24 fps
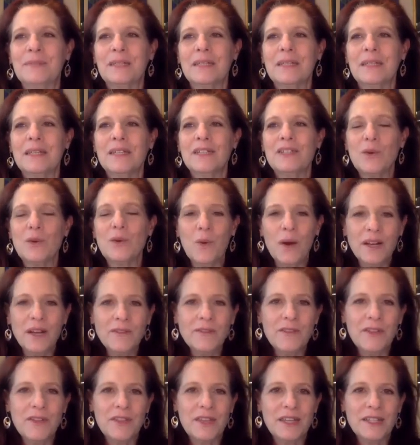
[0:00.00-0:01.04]
So one
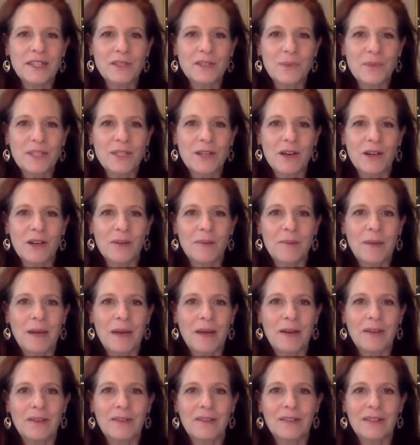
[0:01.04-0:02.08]
of the things we talk
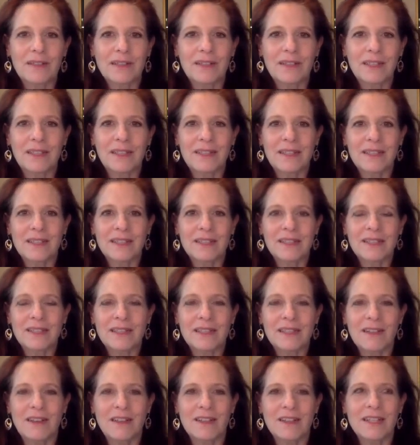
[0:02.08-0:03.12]
about in this
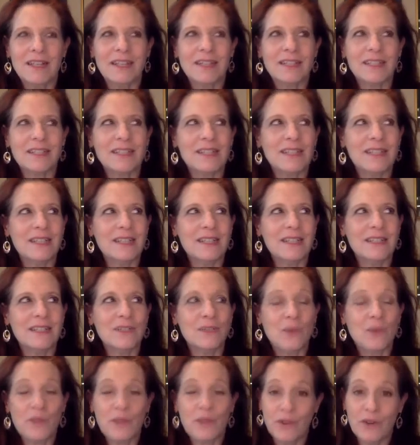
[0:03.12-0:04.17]
context is
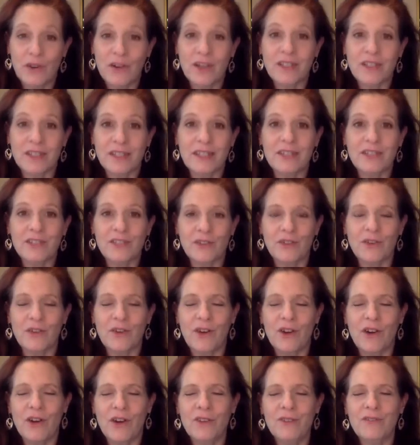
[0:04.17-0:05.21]
whether you're on stage or
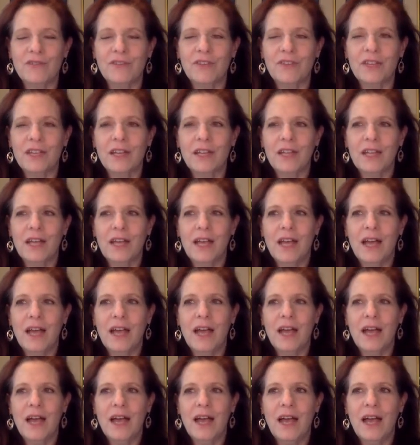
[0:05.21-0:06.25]
off,
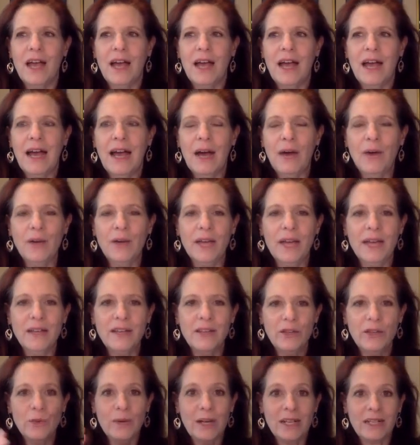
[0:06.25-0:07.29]
how can
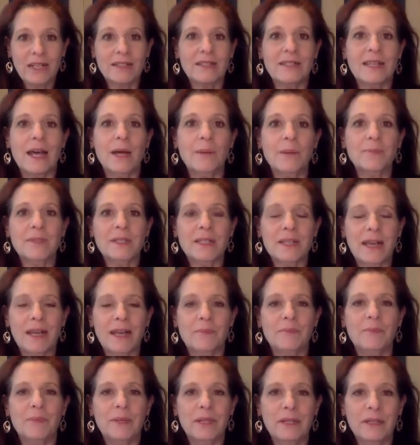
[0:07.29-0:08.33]
you accept
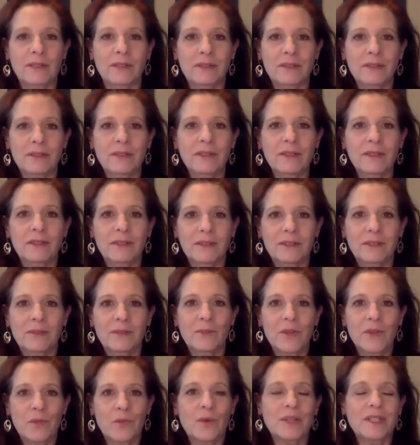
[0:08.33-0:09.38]
and build
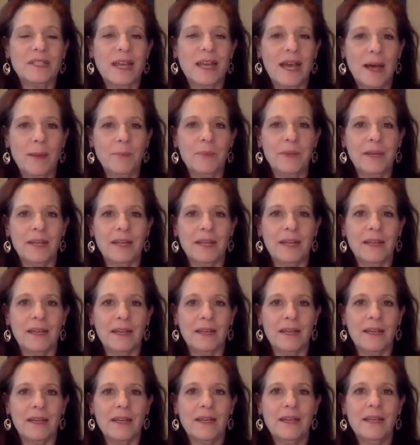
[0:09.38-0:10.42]
with what's
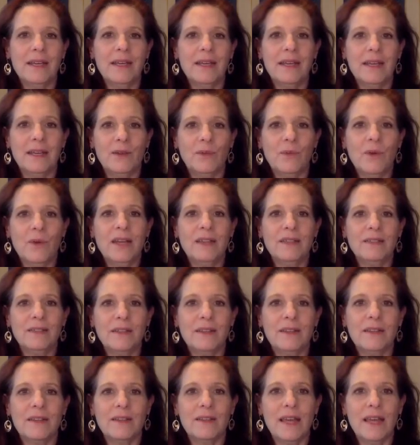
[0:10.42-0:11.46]
happening in a way
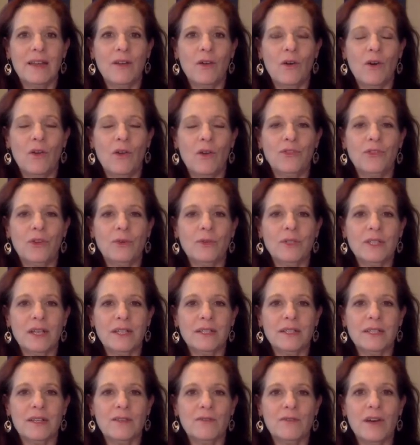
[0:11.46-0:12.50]
that also
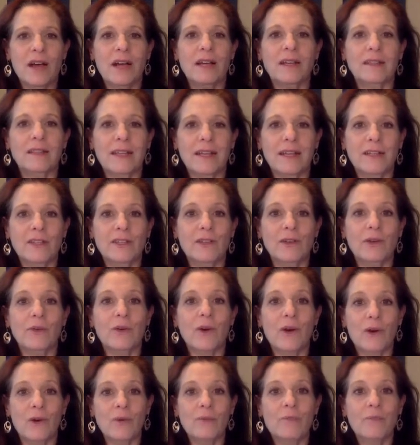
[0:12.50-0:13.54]
doesn't violate
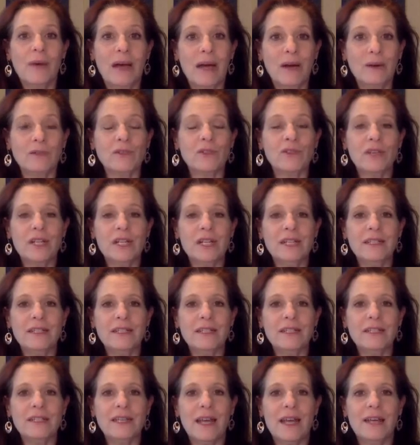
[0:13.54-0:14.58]
your own
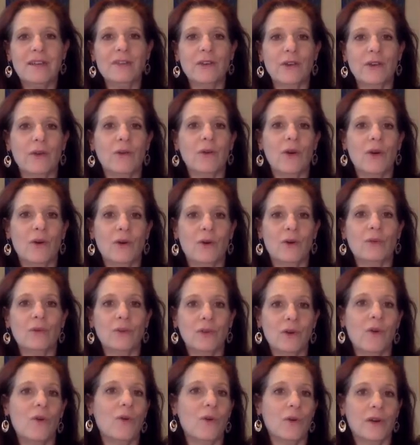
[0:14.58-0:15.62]
boundaries and your own
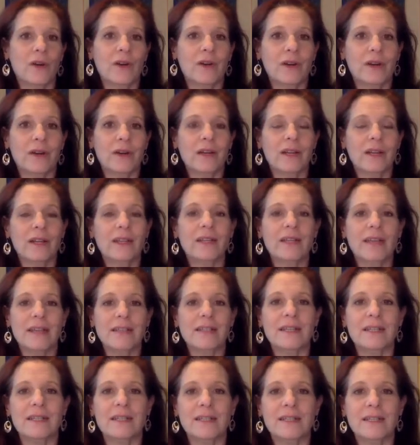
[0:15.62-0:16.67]
core
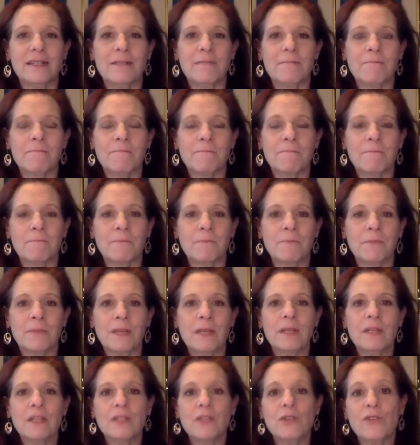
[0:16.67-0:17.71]
yeses? Mm-hmm.
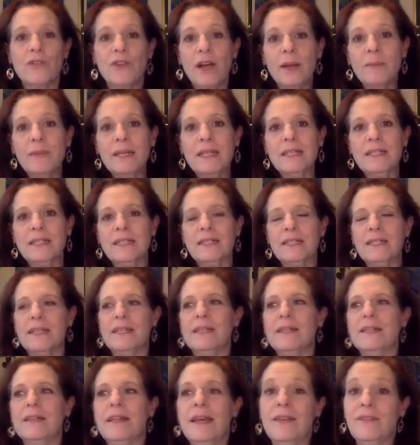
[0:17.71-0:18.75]
So if I'm in a
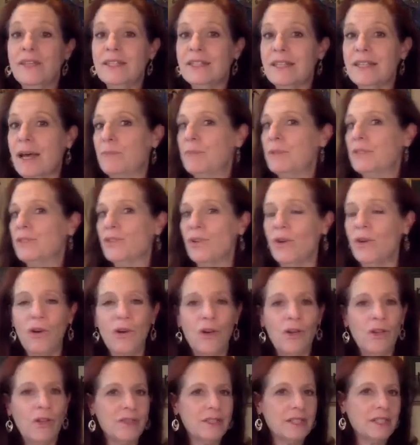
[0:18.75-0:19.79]
scene, and this happens
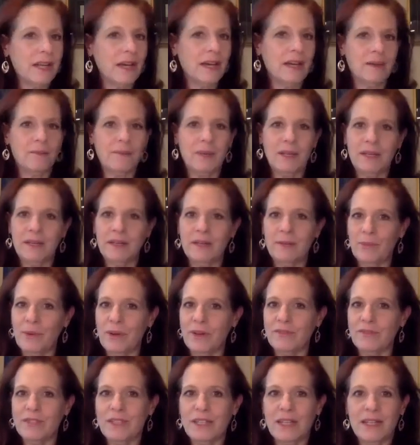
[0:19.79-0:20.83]
all the time on an
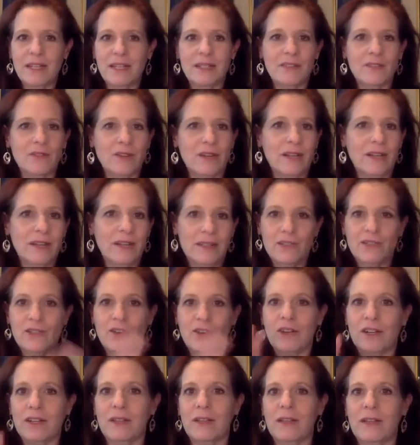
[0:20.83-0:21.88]
improv stage, right,
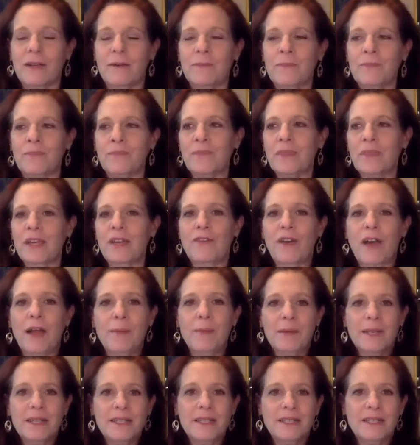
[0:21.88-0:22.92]
historically, if
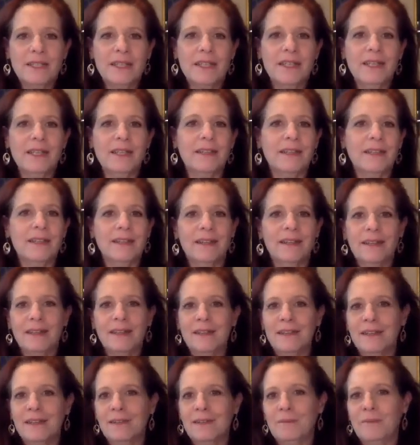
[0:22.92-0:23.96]
I'm in a scene and
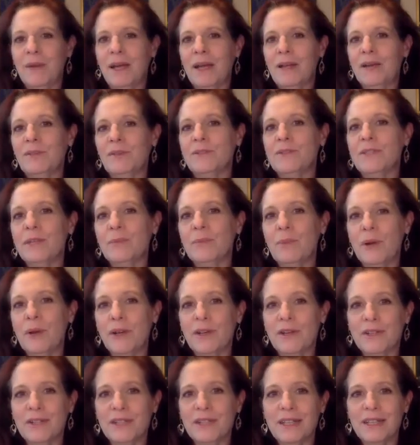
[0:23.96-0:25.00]
my scene
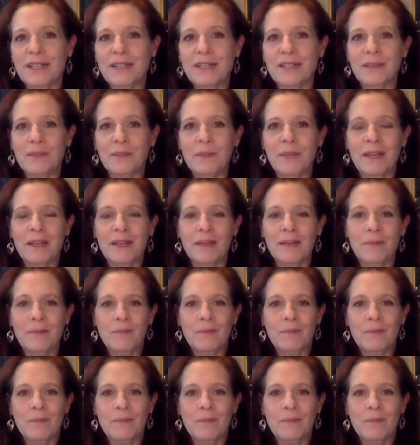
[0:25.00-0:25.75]
partner says to me,